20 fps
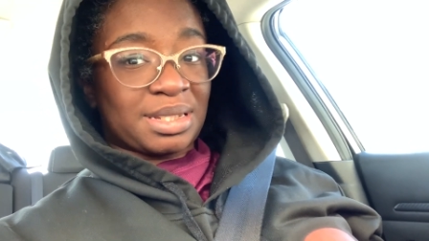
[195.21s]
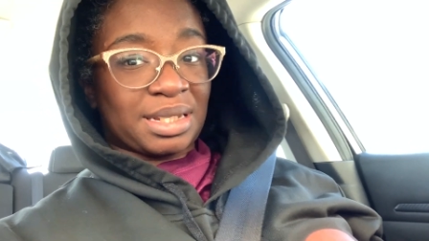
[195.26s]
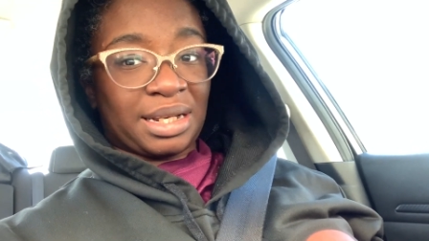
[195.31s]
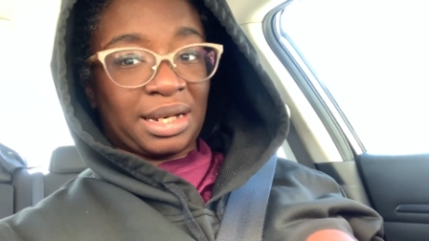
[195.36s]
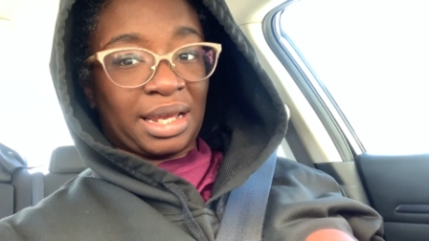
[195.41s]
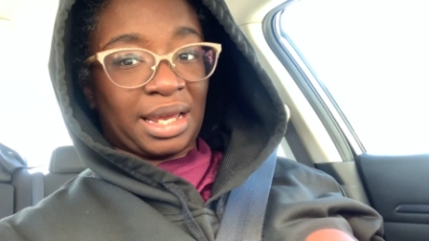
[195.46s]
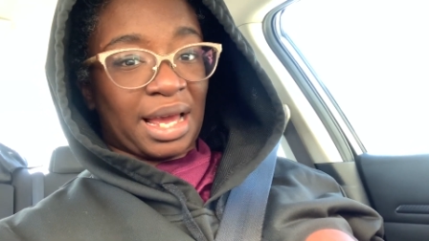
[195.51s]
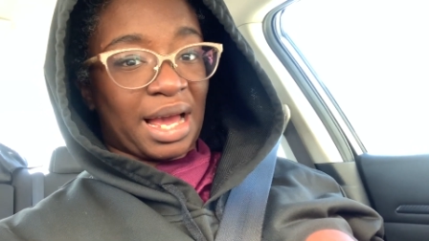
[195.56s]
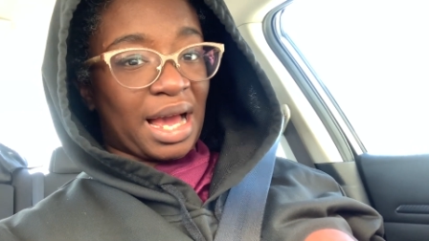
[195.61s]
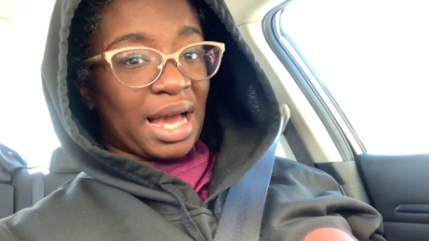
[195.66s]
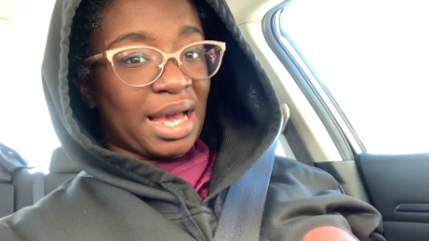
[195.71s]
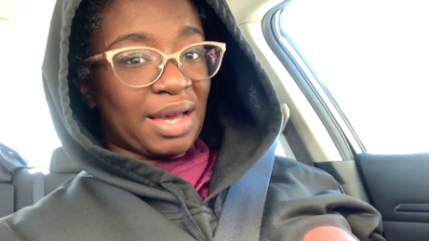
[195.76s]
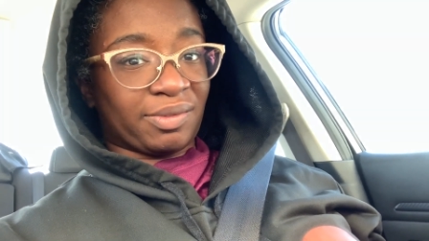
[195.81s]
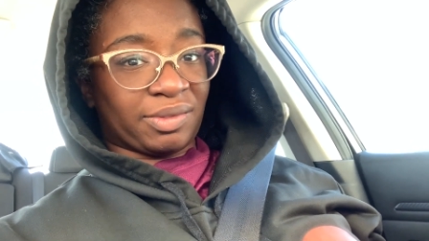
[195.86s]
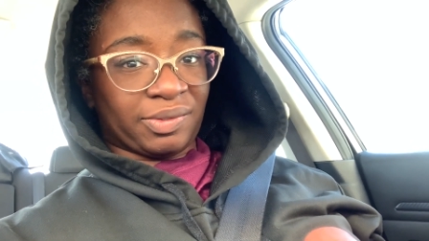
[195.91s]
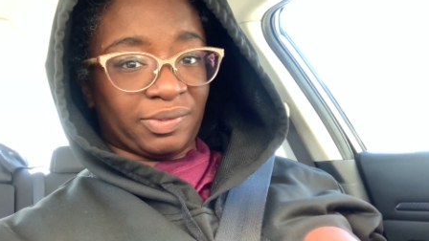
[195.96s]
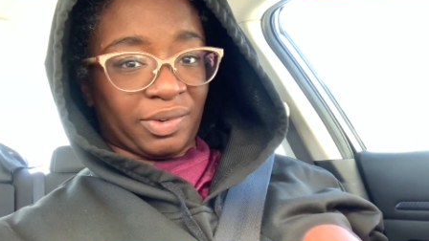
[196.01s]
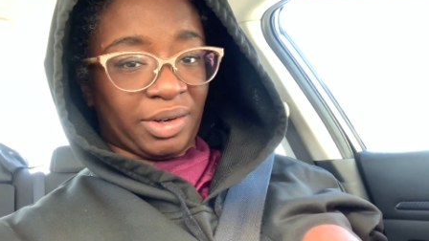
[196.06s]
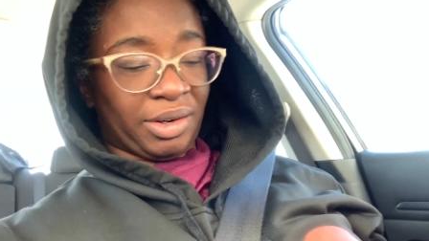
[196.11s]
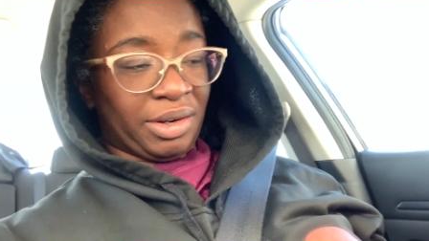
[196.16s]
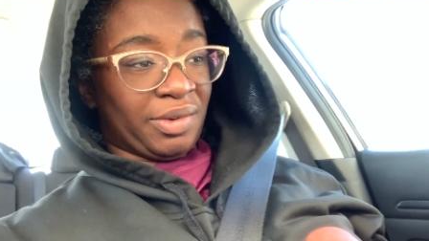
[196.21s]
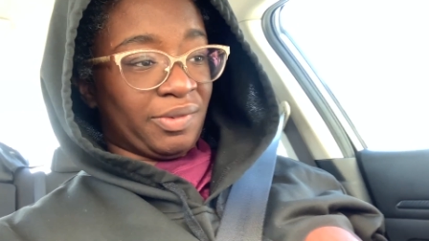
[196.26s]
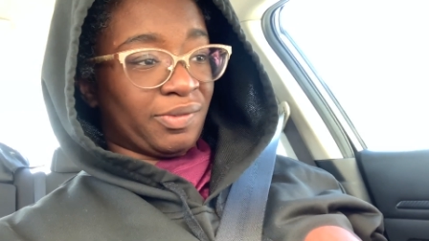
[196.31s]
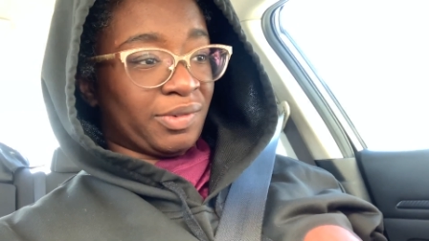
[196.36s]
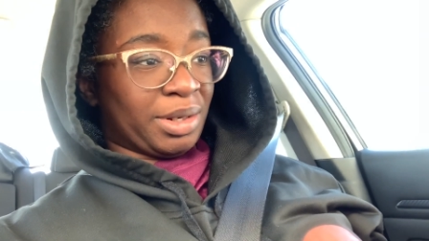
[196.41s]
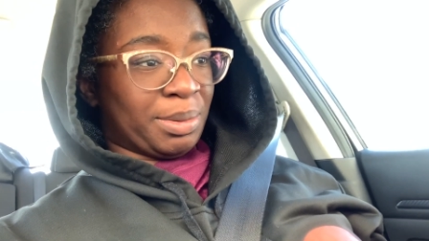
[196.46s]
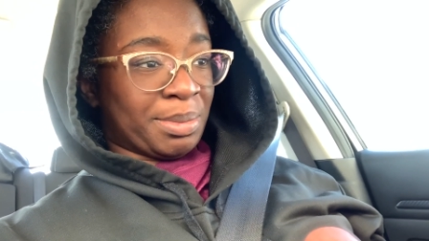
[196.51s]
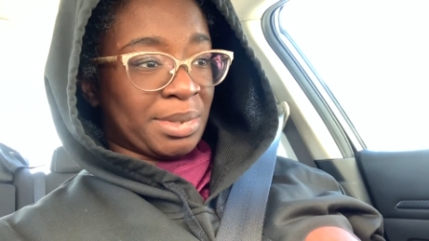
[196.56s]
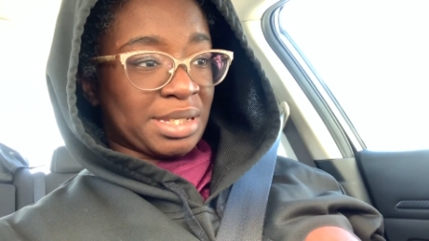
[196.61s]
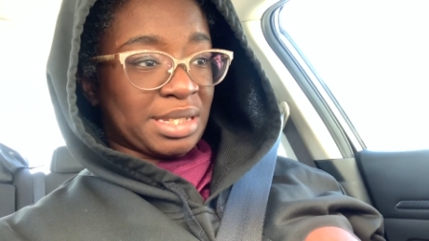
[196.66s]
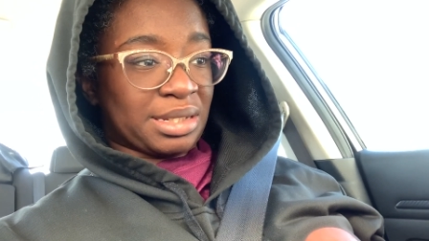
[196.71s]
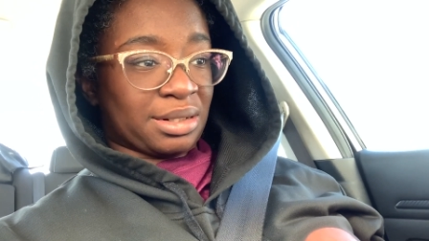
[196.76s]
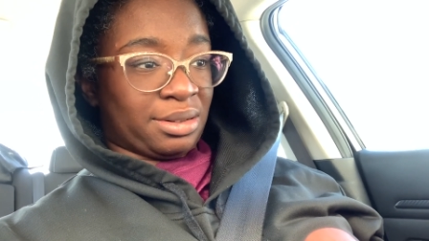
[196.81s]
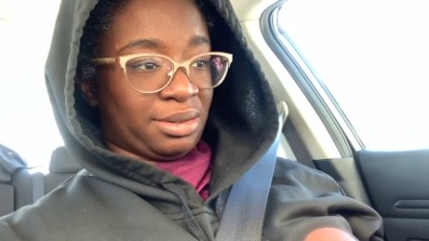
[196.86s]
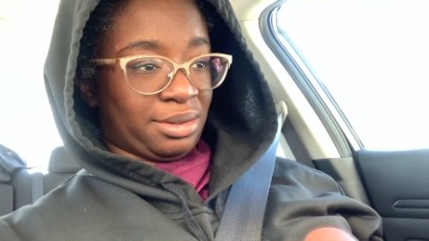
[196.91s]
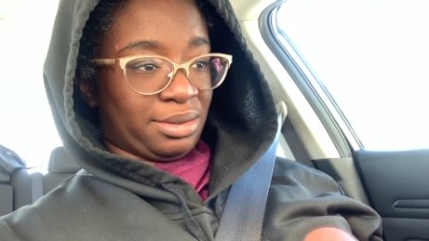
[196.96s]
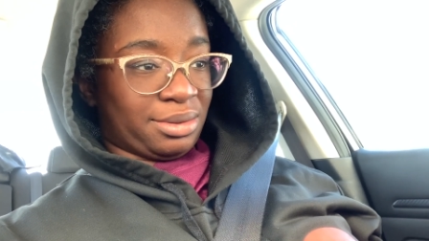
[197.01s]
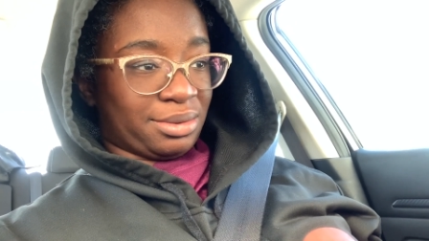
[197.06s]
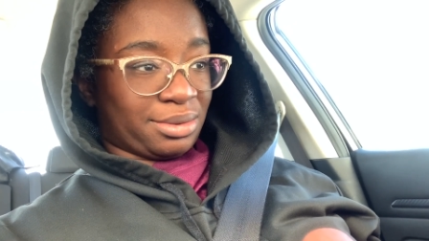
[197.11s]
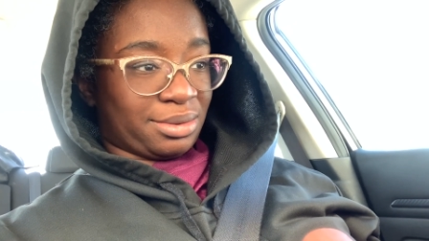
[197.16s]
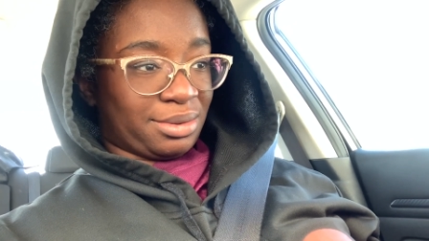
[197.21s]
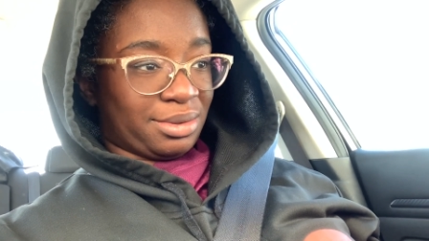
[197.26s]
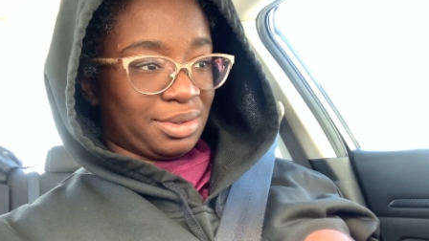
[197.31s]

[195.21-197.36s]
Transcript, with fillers: honey, I have a very venomous tongue.